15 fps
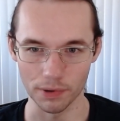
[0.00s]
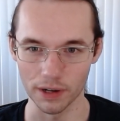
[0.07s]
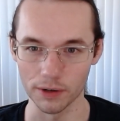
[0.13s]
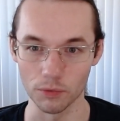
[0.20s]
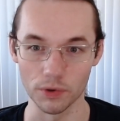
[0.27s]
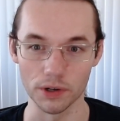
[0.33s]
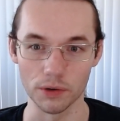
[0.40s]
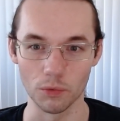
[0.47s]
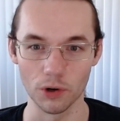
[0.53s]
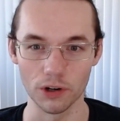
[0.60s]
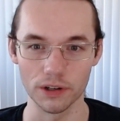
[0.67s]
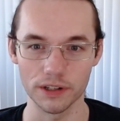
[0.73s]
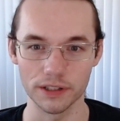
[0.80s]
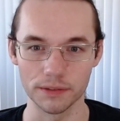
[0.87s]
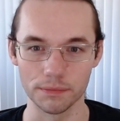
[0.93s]
but it wouldn't
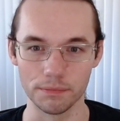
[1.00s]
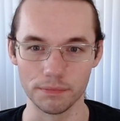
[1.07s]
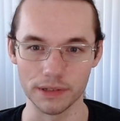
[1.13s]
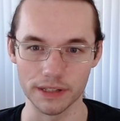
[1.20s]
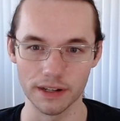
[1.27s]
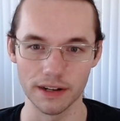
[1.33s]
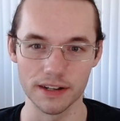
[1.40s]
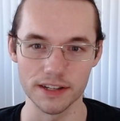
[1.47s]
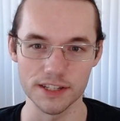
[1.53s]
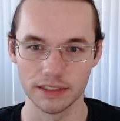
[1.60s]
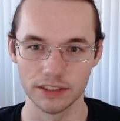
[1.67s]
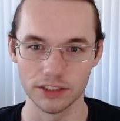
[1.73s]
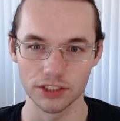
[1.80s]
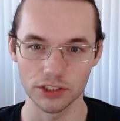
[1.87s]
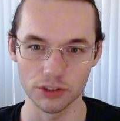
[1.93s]
work
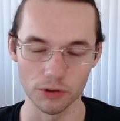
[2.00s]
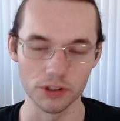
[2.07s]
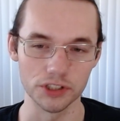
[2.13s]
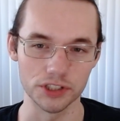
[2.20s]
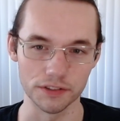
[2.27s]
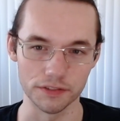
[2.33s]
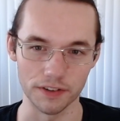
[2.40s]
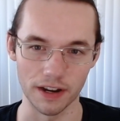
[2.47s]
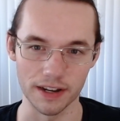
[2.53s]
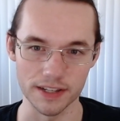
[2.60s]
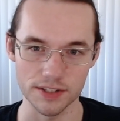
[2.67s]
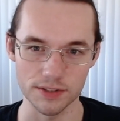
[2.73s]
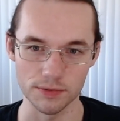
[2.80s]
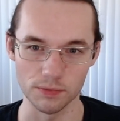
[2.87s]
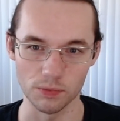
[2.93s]
because storage
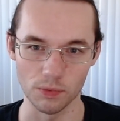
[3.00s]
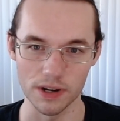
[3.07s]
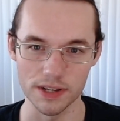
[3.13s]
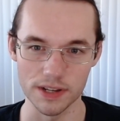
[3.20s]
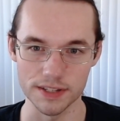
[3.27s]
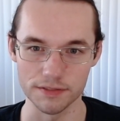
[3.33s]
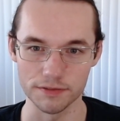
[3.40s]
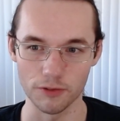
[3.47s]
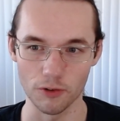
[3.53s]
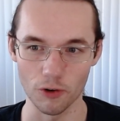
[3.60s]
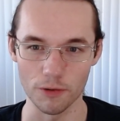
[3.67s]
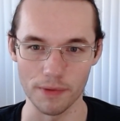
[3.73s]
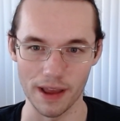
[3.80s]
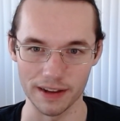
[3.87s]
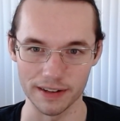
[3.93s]
device wasn't
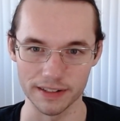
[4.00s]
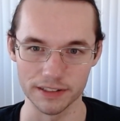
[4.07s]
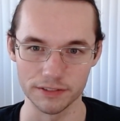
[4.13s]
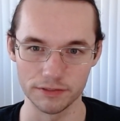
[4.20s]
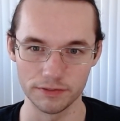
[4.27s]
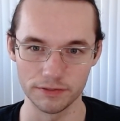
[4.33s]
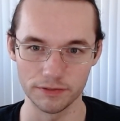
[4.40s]
formatted